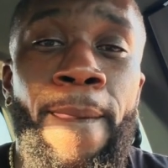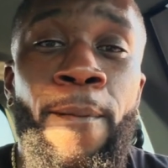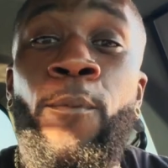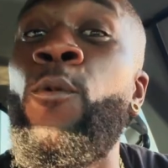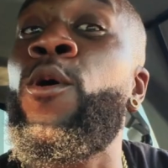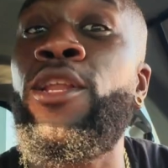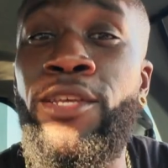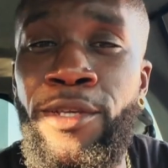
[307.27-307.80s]

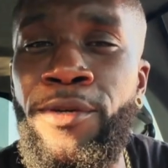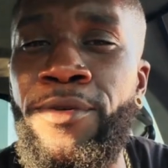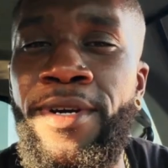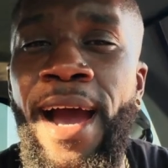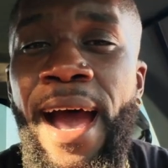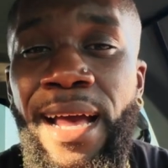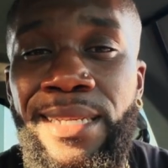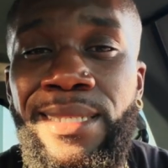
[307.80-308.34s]
what do you
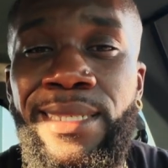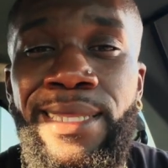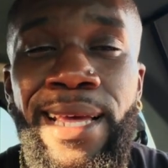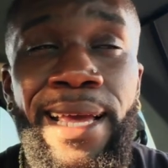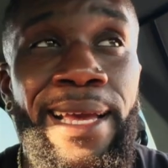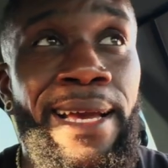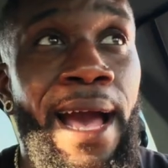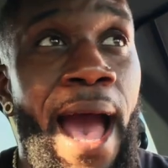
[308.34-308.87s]
guys think?
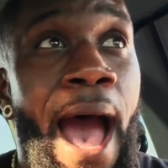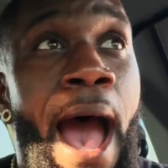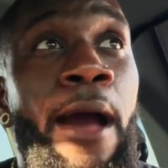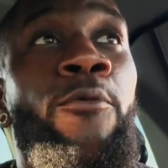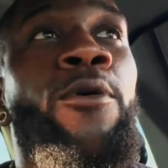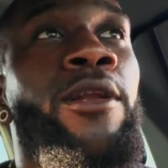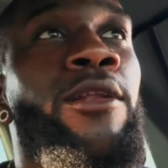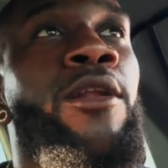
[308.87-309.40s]
I
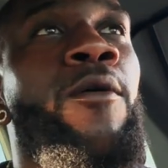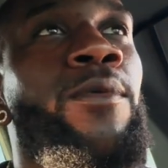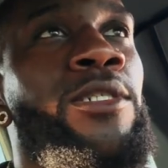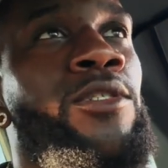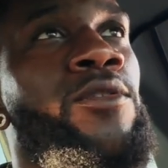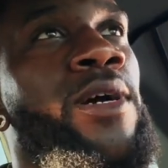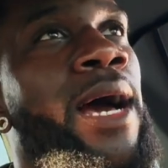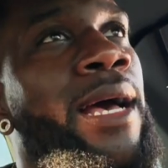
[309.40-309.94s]
want to know what
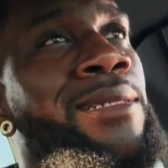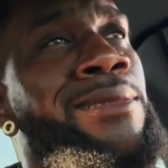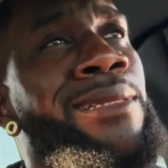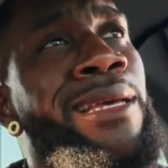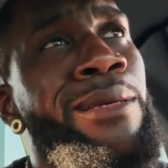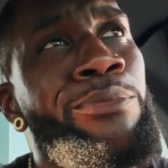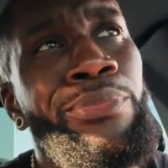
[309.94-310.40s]
you guys think.